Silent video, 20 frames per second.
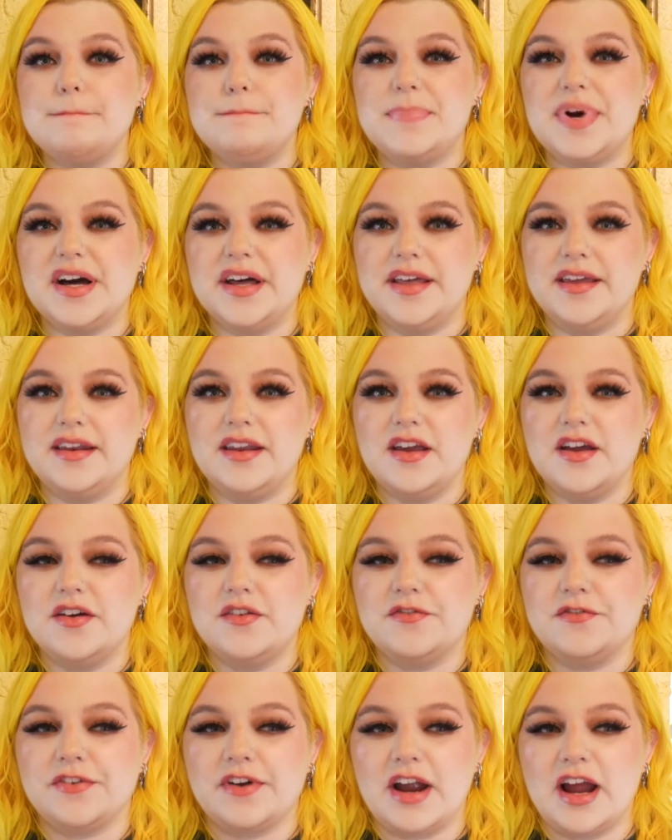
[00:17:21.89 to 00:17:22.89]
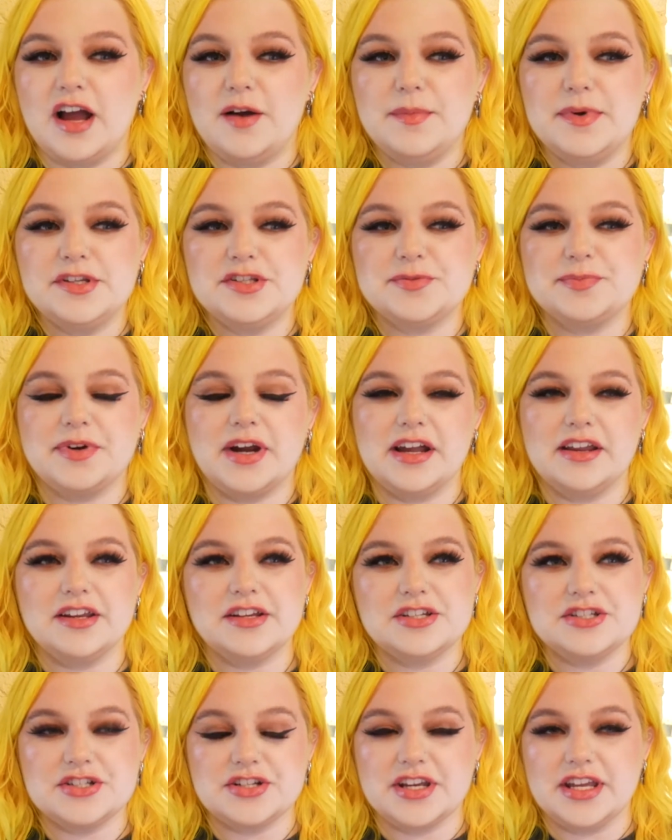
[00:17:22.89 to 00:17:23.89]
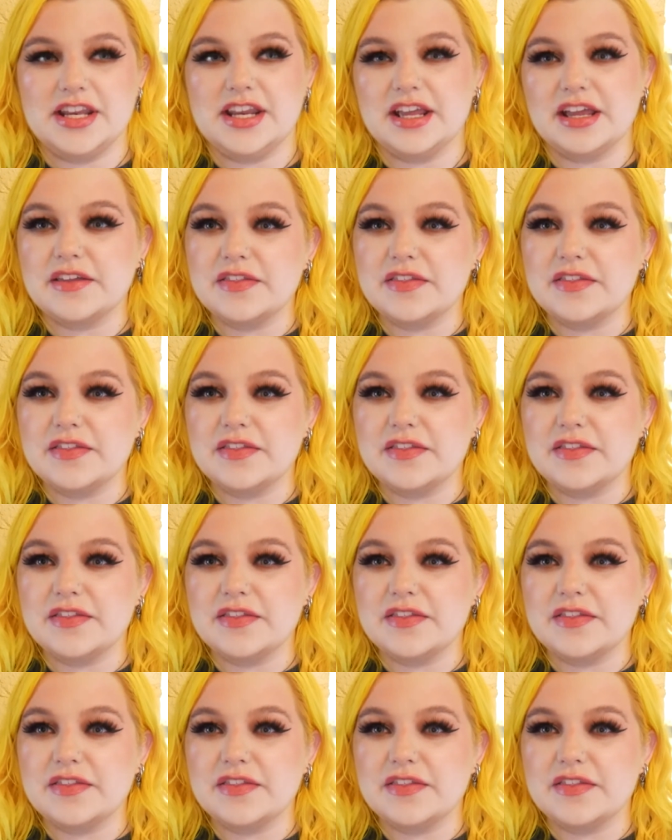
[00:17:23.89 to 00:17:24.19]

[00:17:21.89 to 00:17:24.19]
but for how much product you're getting